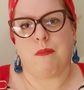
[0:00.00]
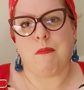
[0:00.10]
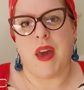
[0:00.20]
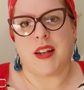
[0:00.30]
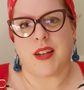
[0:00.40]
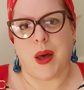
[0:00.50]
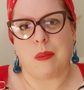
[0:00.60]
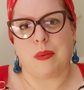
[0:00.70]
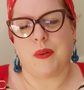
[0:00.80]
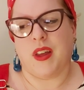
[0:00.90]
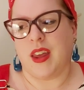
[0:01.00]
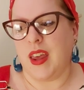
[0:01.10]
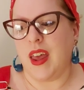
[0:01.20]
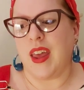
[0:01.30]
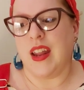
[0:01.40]
made up
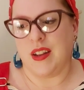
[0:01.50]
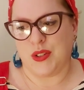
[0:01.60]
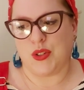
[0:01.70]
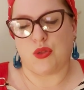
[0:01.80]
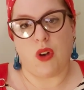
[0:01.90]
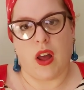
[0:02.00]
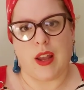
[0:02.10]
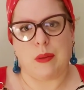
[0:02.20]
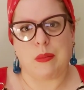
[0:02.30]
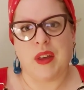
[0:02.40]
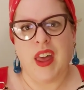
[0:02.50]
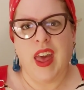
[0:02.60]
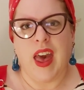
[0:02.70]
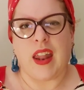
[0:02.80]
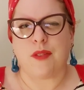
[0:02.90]
in a stripe.
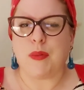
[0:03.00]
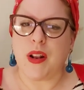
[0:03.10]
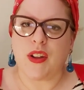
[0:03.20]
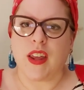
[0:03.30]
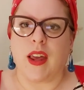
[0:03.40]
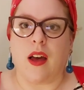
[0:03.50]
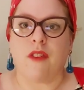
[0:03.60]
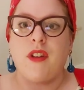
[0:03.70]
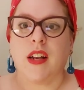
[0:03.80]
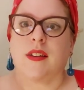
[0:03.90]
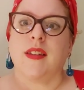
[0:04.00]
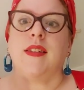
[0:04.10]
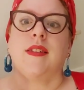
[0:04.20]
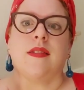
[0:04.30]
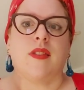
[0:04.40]
And I've been looking,
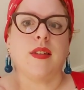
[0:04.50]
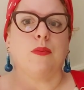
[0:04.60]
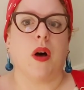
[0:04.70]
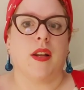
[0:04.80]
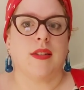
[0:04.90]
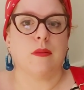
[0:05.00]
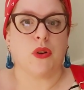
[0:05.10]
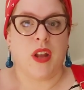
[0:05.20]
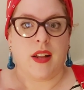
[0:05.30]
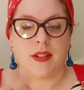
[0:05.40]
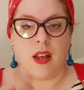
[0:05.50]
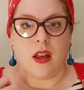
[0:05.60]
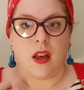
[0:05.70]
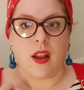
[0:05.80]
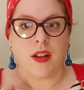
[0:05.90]
this one is the
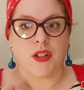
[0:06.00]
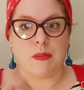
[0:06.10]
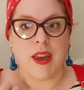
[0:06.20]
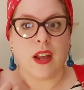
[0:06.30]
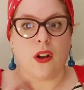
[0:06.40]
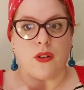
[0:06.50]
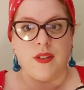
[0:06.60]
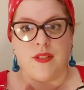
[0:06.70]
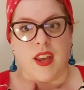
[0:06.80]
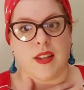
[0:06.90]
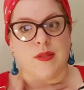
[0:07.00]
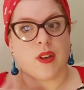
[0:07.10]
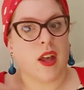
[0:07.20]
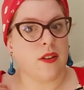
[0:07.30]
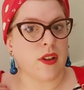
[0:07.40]
Monetta, and I do make a lot of these
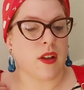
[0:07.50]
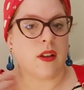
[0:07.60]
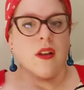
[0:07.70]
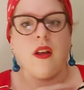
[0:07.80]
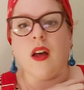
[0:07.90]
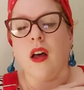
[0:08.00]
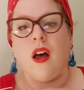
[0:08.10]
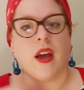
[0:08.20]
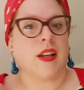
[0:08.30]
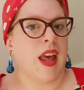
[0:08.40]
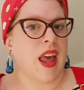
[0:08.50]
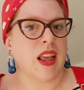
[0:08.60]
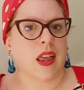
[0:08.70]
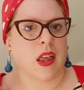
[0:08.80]
for kind of a high neck,